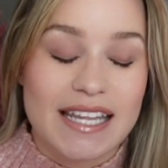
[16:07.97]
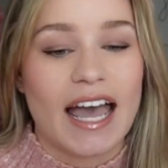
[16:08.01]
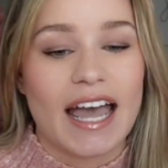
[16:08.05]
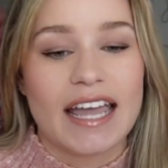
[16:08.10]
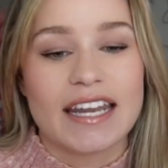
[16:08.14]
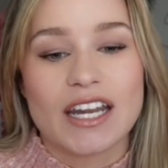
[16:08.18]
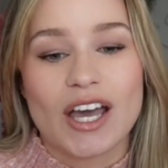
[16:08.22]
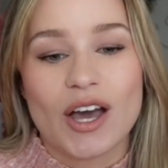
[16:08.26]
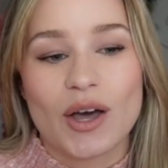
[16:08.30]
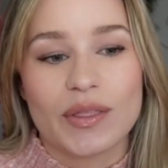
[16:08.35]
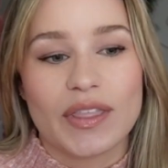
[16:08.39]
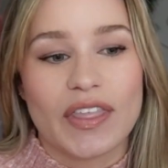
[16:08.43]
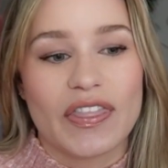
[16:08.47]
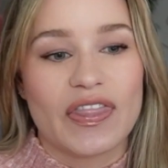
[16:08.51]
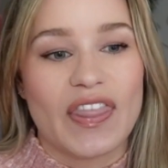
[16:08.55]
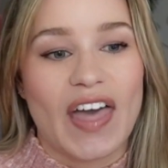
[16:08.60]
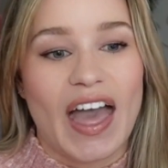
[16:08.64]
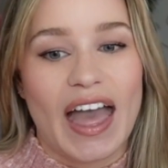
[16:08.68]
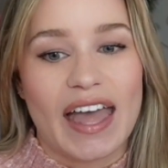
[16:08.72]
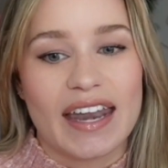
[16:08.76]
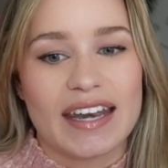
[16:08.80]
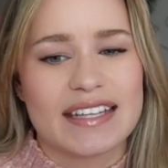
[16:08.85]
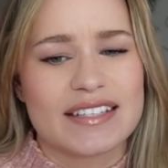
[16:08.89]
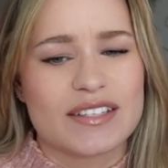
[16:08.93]
I know that
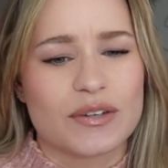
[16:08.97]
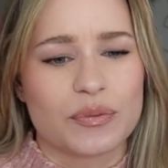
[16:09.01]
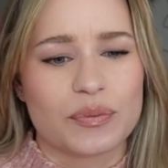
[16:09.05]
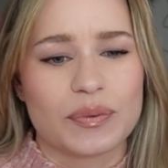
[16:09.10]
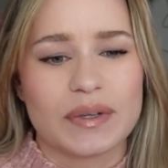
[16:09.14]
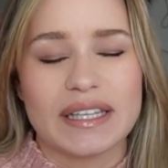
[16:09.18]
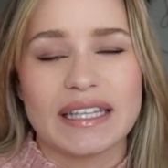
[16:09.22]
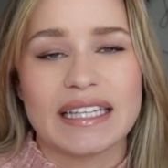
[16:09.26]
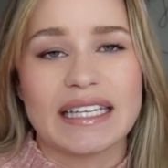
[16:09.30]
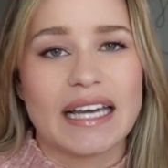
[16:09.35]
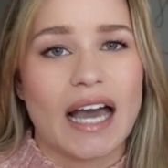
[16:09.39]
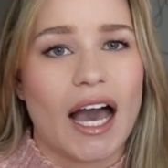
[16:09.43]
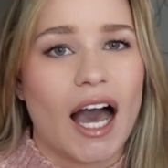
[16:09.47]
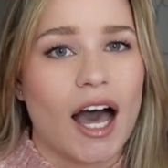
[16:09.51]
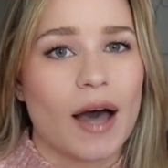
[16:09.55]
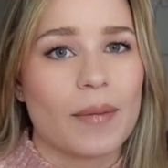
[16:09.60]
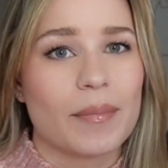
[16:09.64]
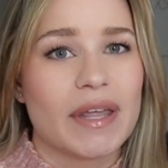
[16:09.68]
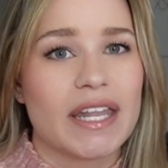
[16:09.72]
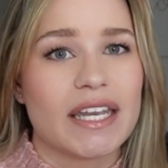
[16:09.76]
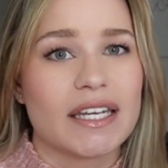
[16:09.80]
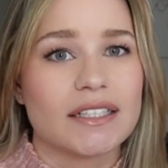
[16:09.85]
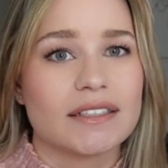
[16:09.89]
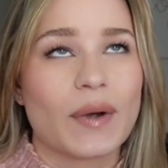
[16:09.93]
that is a really
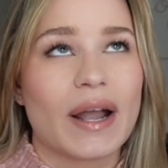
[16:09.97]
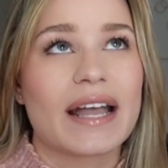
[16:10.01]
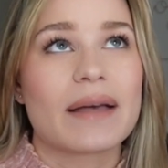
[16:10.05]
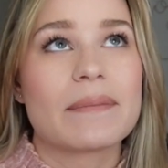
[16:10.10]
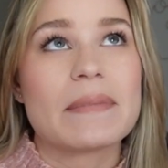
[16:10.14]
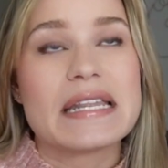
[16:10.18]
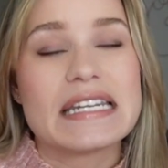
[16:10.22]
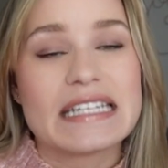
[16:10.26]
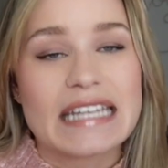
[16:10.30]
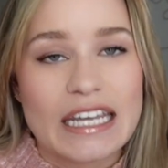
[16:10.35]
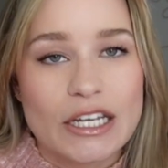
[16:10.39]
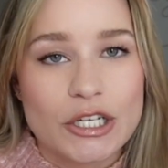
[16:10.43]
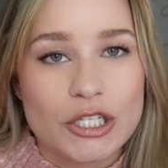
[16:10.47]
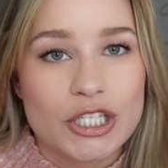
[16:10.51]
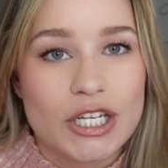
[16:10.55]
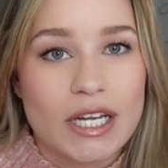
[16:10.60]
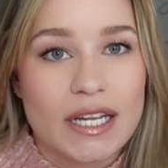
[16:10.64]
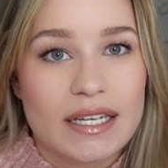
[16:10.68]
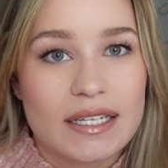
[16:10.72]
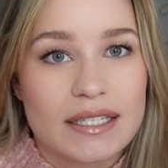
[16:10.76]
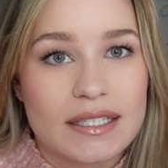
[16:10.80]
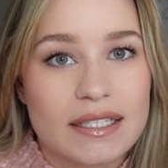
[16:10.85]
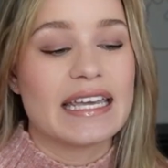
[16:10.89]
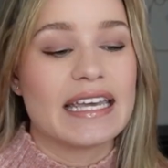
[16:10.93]
common
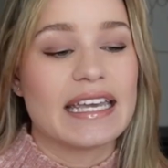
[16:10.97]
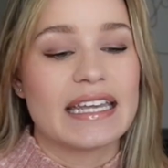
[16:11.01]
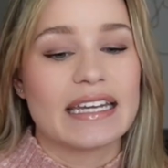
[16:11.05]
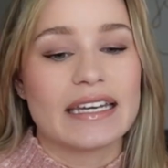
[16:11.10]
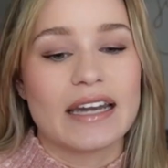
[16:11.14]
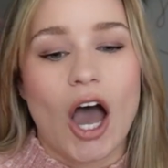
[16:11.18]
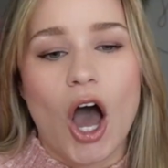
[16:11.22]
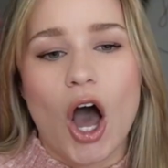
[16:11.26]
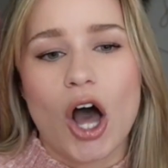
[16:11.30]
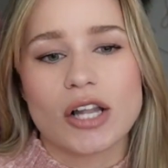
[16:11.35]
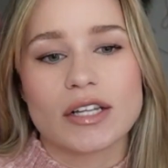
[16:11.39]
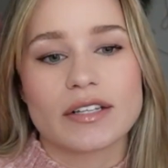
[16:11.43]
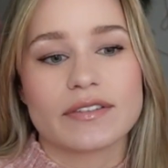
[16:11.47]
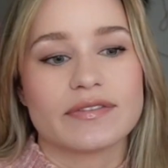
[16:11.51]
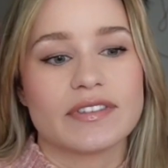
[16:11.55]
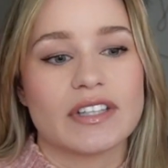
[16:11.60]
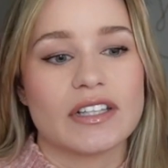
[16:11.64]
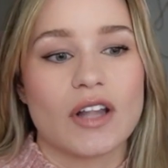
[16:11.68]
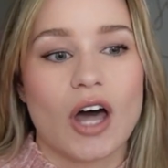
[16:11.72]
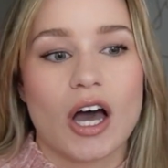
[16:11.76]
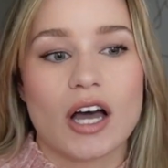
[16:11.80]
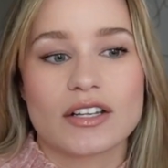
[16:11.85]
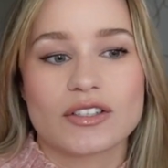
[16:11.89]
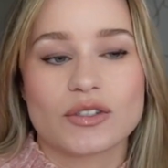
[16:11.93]
recommendation in all of the
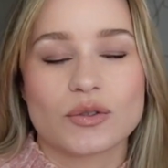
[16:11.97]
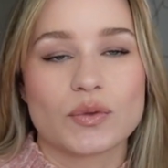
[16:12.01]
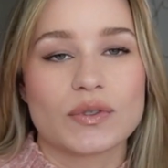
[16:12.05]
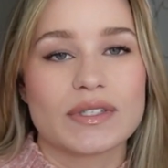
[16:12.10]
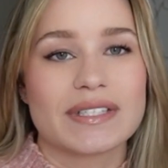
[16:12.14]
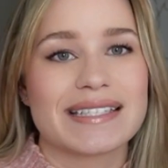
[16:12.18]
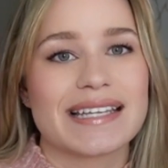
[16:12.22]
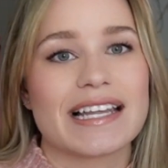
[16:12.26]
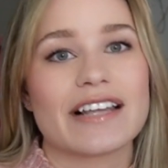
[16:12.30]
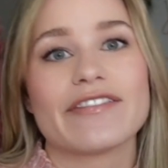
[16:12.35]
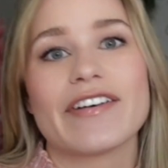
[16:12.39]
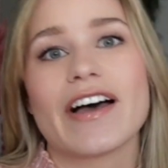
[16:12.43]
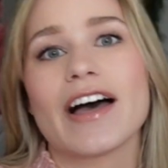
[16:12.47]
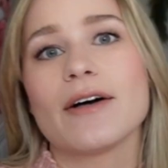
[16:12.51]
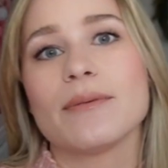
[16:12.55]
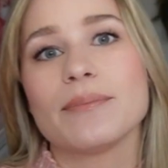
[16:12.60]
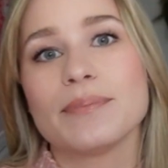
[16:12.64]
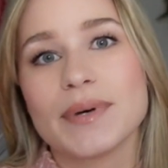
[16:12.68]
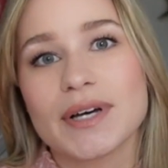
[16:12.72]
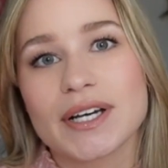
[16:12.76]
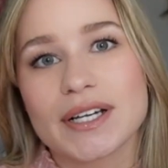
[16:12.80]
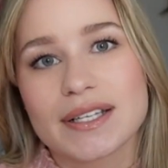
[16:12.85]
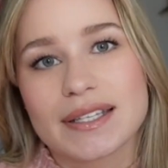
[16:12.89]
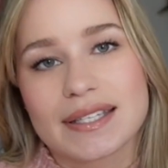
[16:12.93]
law school self-help
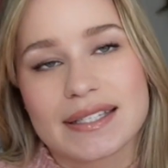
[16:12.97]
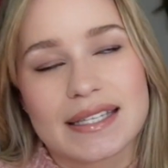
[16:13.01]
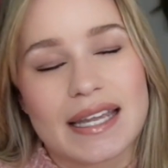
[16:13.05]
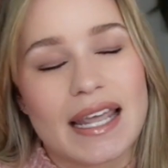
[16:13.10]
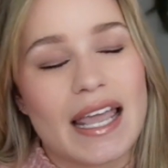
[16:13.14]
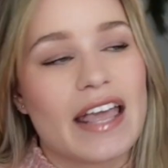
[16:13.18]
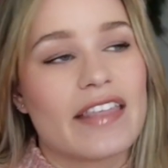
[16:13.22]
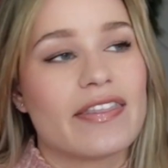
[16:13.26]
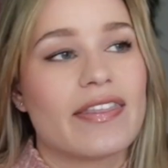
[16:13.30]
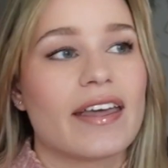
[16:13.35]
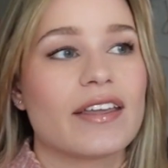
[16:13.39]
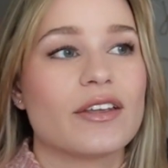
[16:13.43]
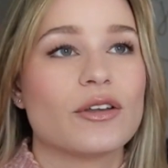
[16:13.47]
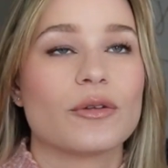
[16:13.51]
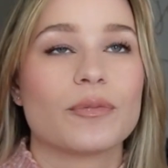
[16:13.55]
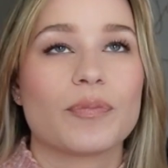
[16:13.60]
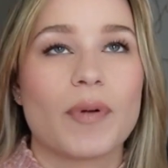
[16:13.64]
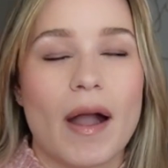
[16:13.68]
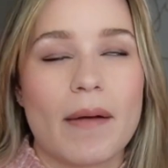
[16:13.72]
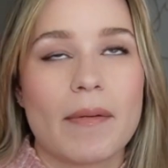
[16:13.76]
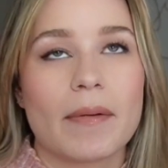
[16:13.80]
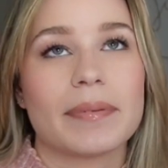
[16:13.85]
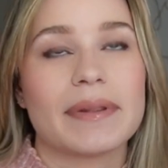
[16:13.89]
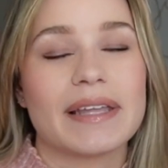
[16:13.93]
books that you'll
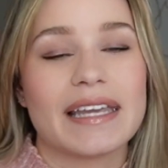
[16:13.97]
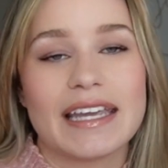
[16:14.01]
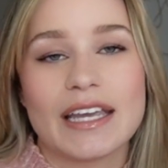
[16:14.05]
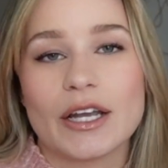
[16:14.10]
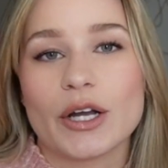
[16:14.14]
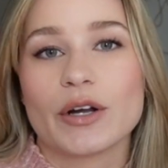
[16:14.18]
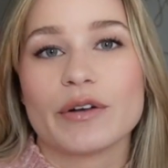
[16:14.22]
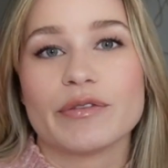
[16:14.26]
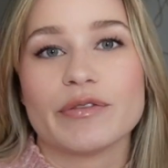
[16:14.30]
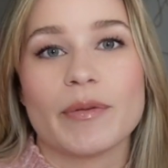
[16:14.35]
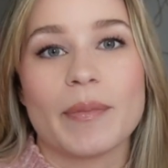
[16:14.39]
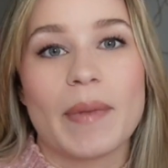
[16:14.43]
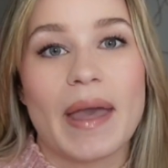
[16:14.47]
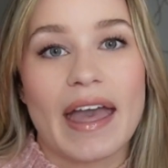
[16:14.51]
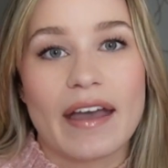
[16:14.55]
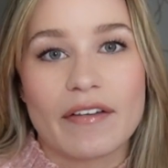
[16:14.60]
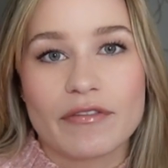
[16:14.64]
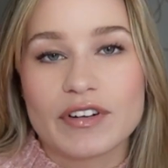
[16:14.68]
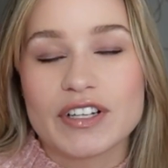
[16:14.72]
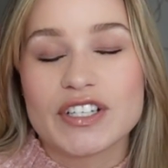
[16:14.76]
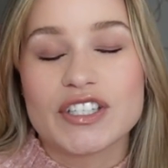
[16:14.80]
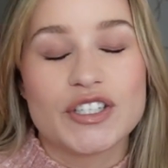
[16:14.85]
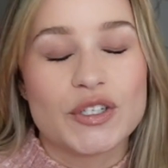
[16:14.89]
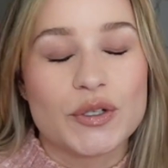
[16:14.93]
probably hear from
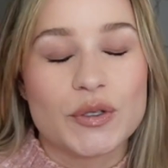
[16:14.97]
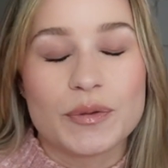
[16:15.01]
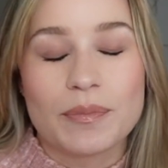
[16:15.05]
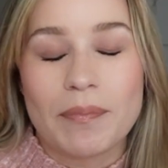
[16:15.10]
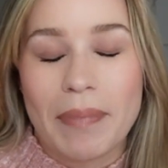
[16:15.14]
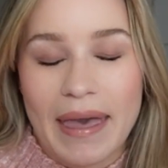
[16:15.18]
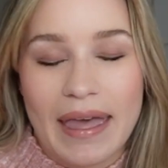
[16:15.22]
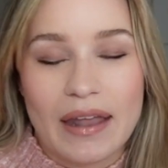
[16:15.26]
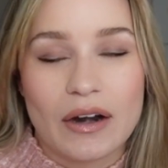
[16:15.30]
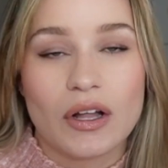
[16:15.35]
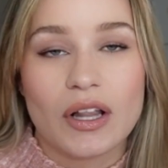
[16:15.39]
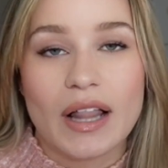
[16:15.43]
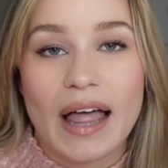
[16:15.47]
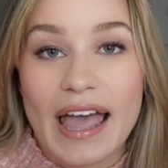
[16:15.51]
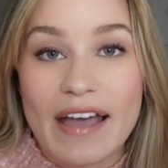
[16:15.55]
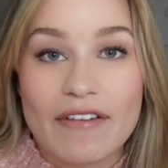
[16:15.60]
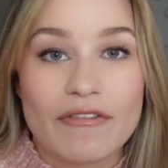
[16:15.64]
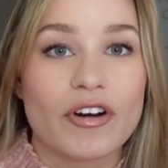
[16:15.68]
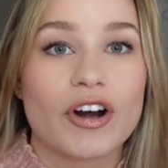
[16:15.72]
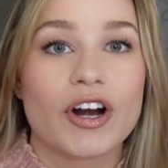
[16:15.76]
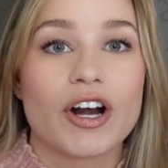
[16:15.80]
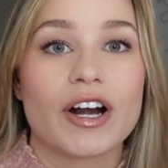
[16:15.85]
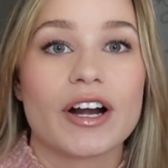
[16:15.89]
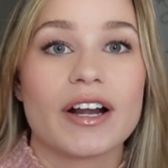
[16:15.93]
every student panel
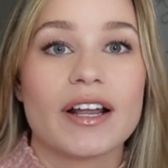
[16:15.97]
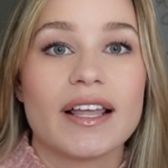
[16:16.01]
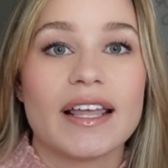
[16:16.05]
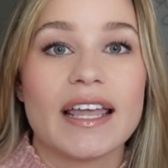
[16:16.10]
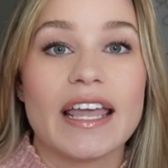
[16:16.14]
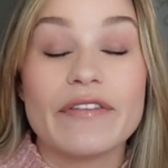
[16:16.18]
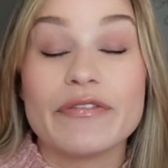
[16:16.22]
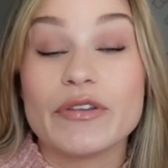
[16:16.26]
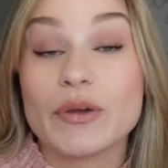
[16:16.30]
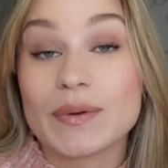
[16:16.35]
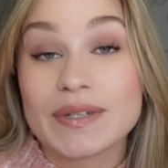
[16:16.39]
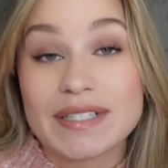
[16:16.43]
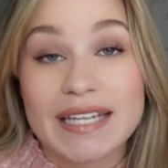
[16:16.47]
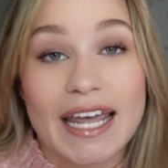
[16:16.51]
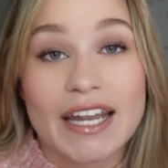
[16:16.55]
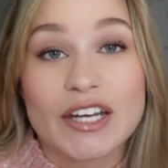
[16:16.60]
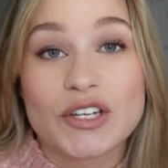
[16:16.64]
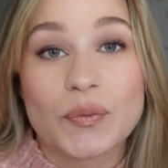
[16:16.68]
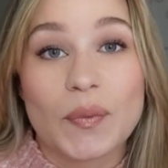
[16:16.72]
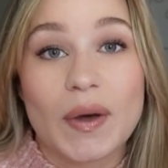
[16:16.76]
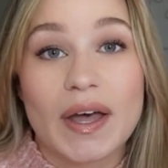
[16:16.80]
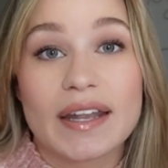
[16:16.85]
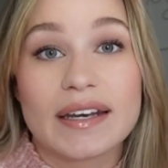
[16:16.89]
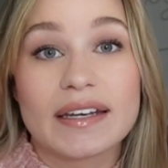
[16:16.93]
ever if you attend
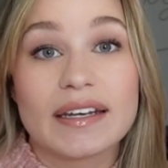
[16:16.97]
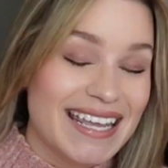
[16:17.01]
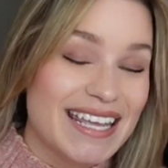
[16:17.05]
one.